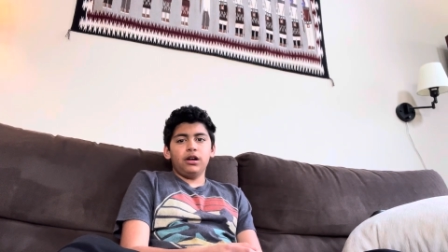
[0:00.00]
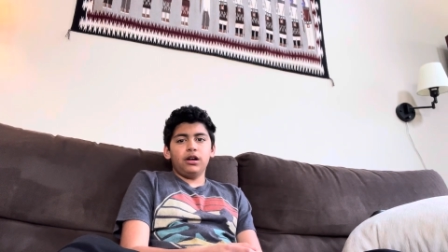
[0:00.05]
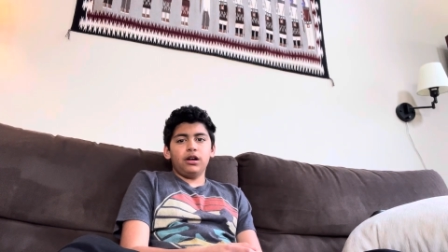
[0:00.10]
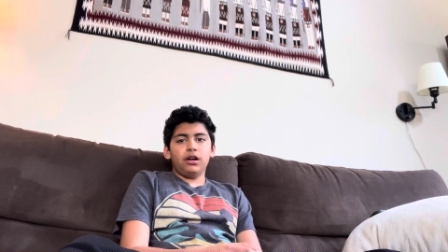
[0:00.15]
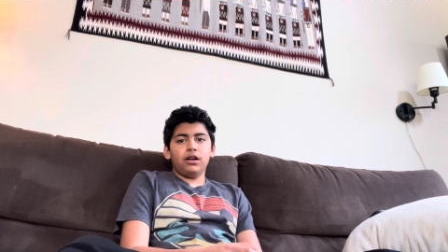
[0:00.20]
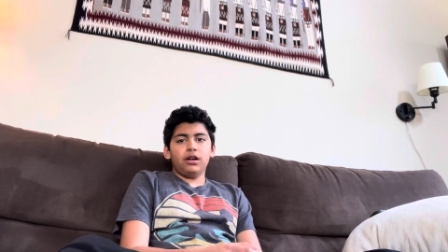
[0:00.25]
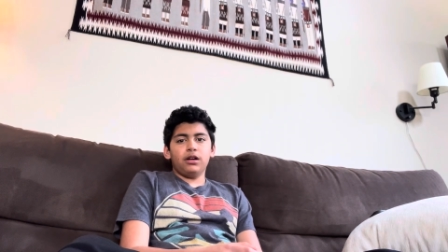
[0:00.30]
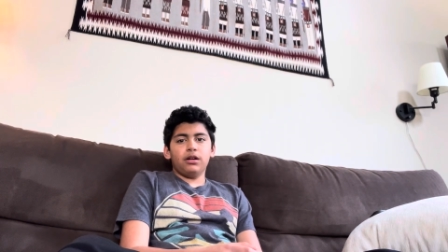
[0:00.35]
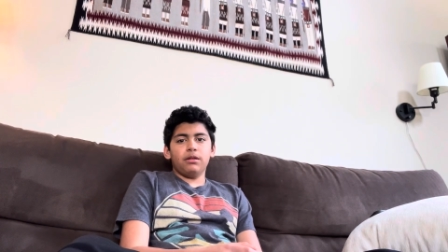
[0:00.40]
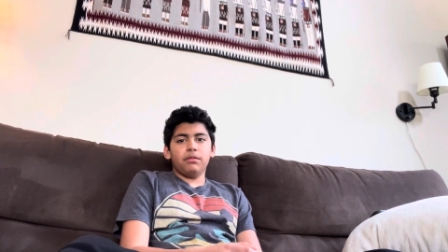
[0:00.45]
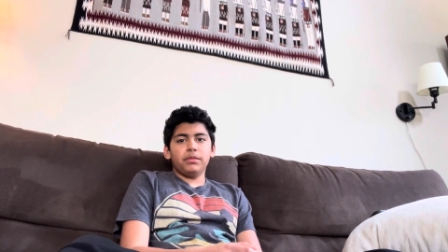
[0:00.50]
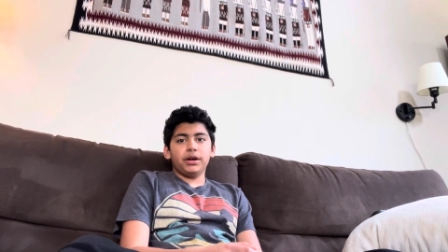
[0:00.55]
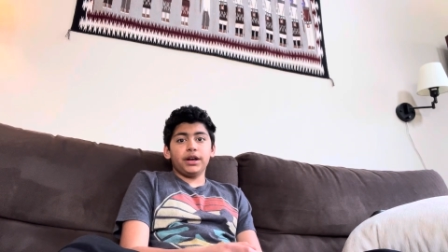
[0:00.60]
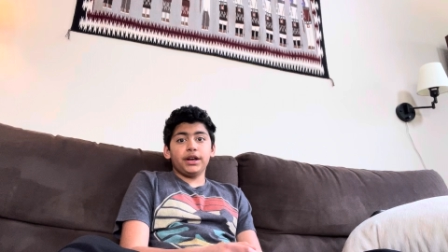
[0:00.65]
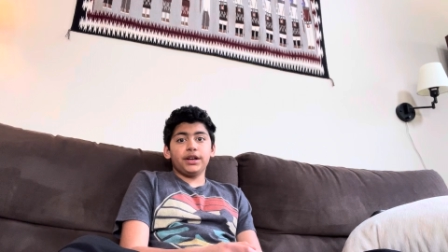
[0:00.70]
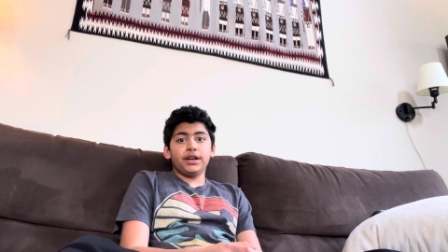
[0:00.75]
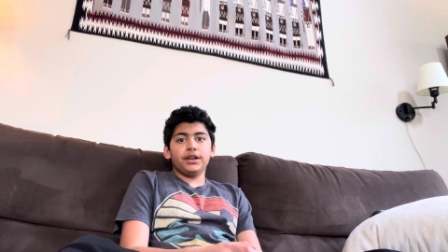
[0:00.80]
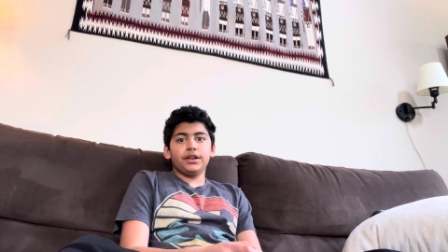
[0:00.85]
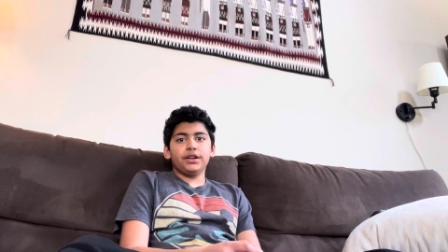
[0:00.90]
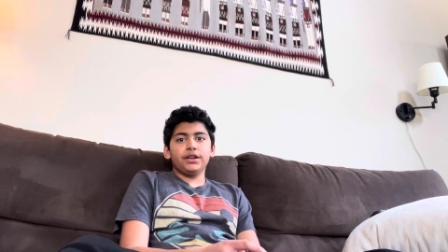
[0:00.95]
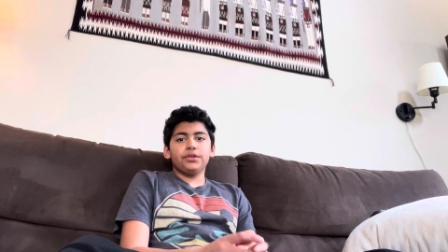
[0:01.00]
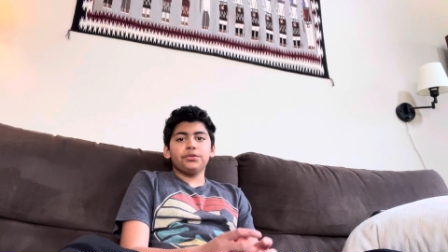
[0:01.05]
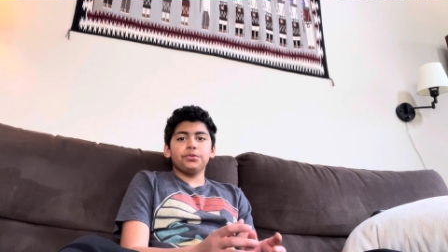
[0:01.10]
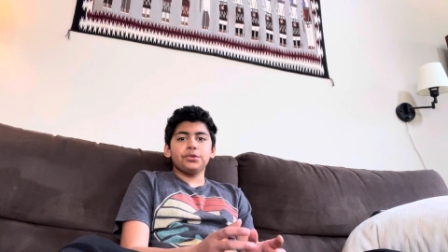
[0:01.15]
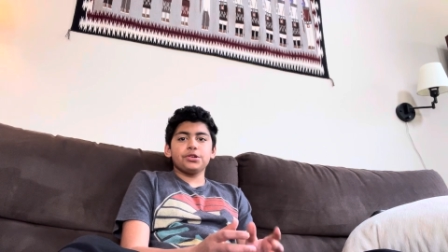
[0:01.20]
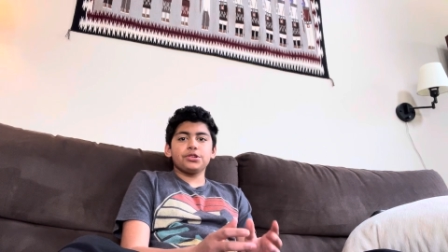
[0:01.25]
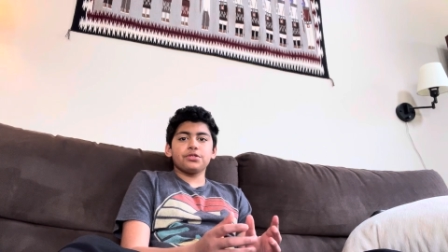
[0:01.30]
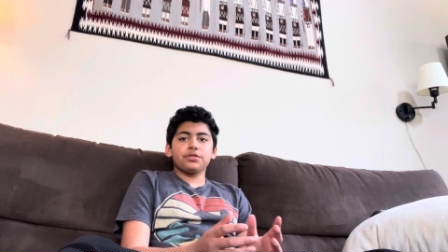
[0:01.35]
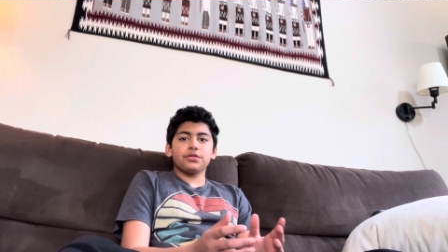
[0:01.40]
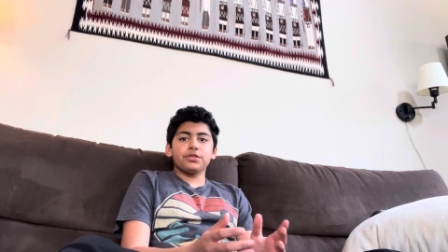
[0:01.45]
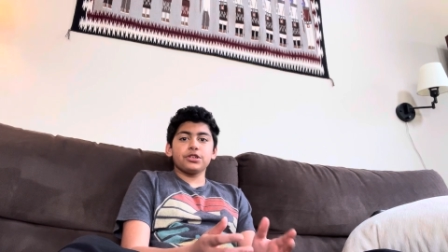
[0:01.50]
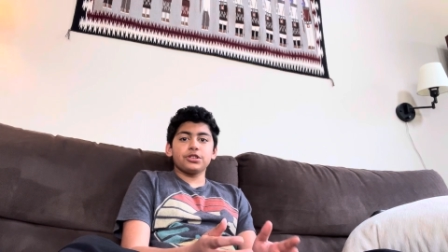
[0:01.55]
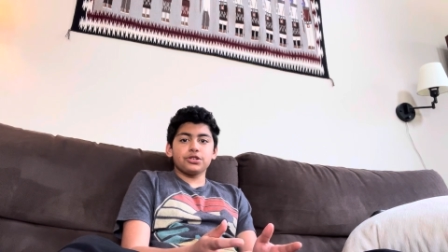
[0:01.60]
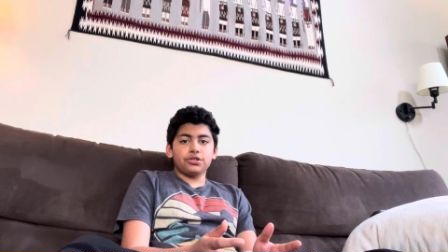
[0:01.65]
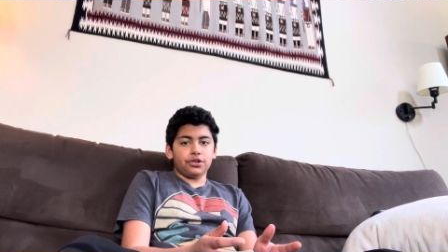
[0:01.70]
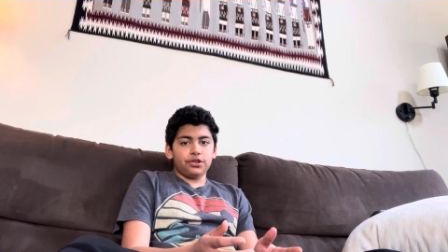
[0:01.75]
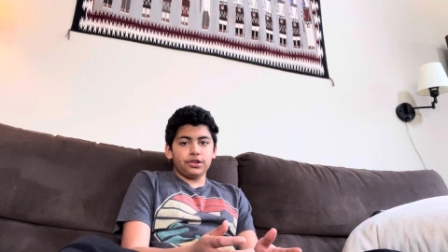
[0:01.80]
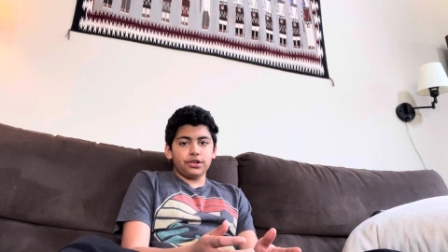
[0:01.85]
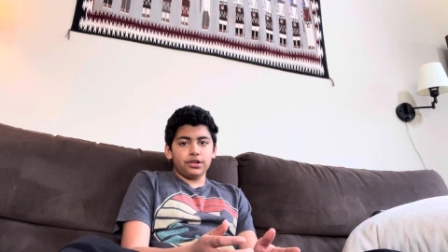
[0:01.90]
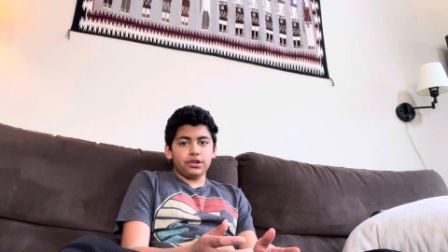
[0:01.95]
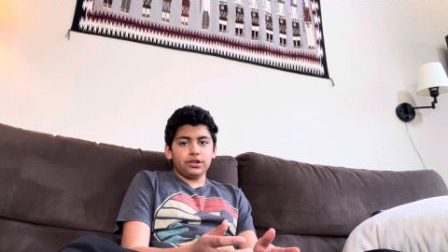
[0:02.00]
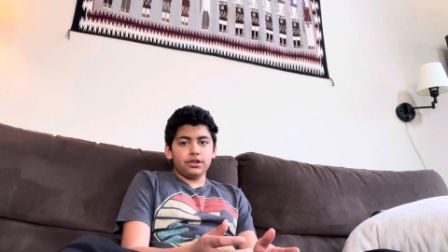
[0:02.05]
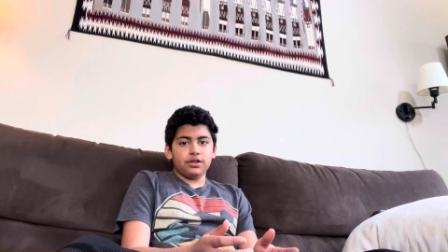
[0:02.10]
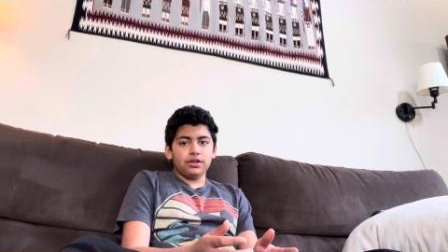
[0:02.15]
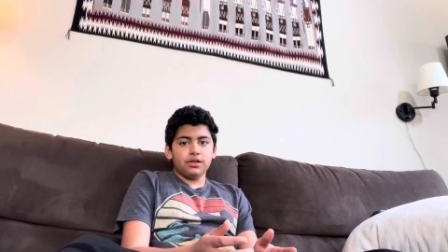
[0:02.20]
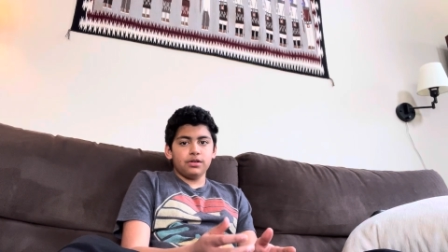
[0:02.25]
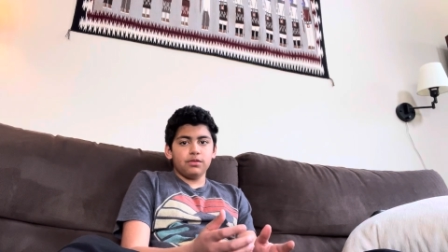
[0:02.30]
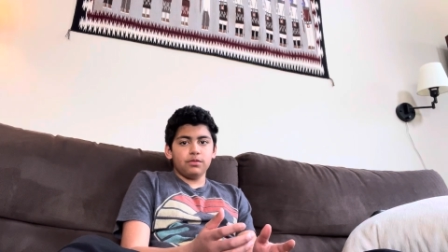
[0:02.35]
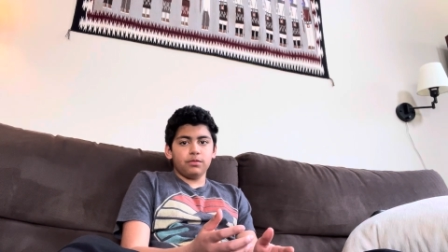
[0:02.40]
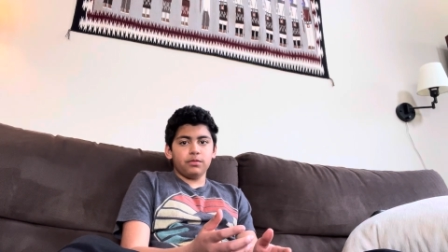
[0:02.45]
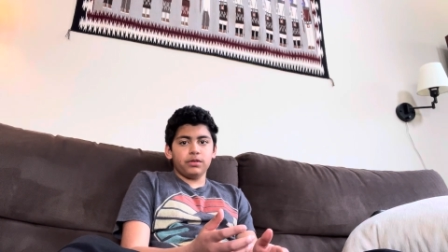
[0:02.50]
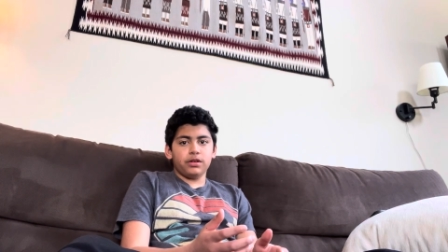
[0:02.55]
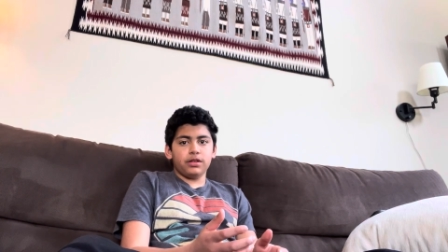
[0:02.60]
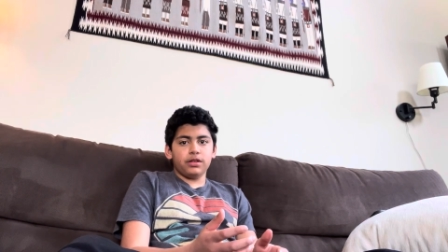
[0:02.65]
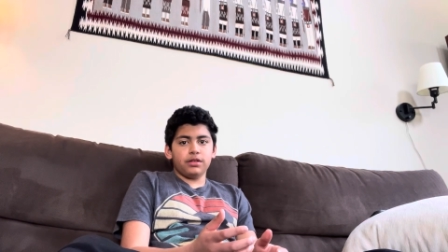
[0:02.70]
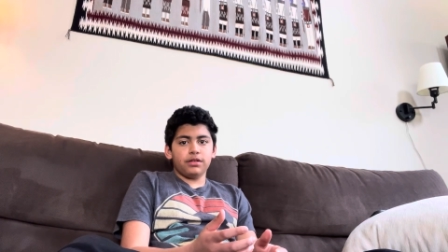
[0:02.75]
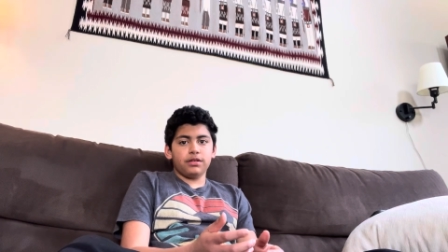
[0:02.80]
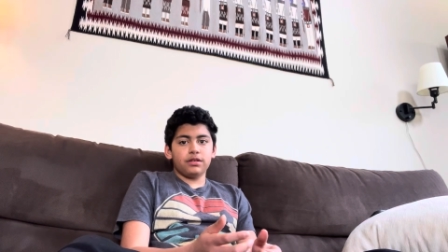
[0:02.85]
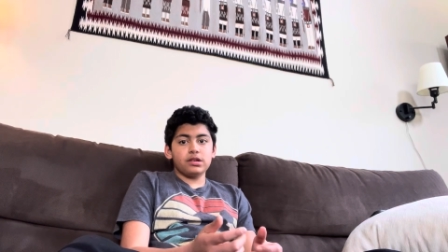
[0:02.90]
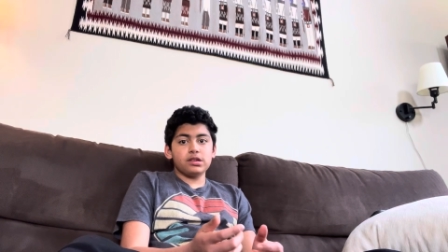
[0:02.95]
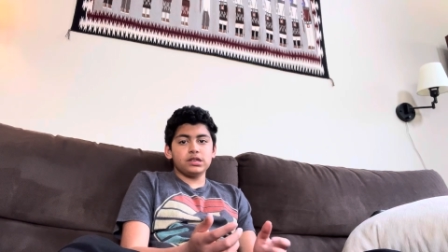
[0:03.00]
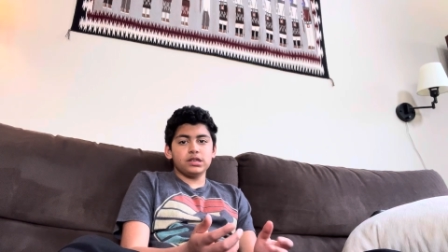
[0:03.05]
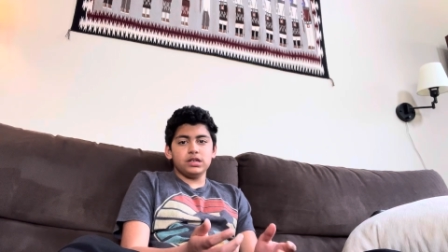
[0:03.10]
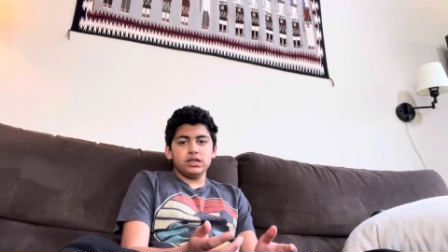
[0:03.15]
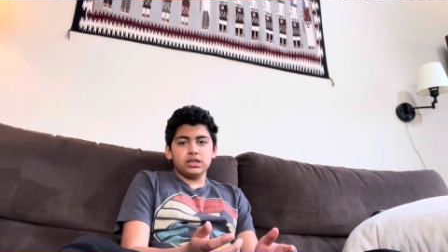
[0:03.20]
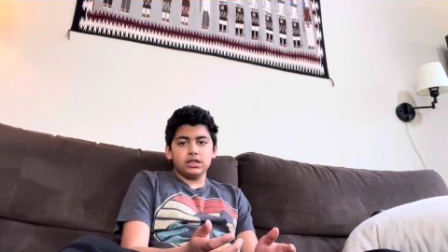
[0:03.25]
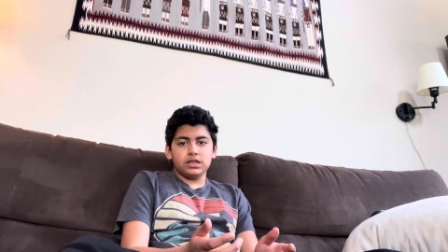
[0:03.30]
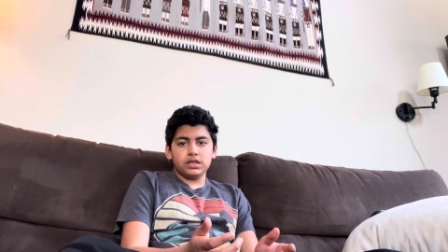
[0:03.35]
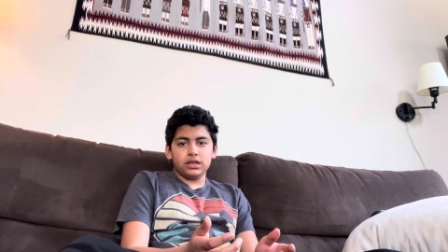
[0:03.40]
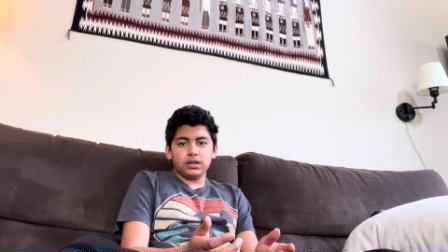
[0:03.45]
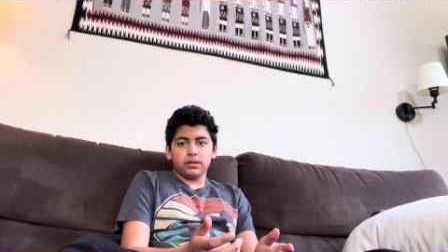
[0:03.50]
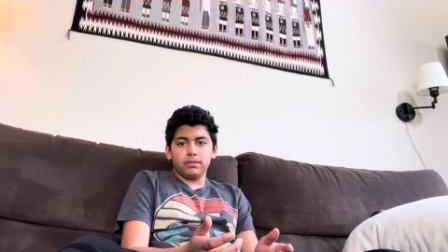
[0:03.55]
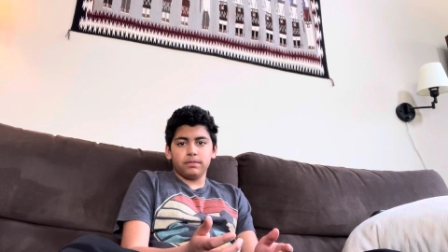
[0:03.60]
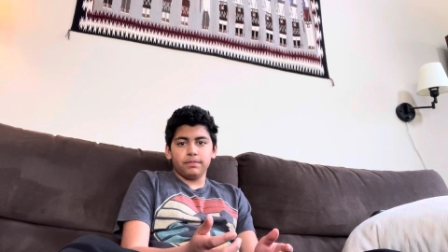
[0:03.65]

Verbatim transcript: Um, and it originally started with DC.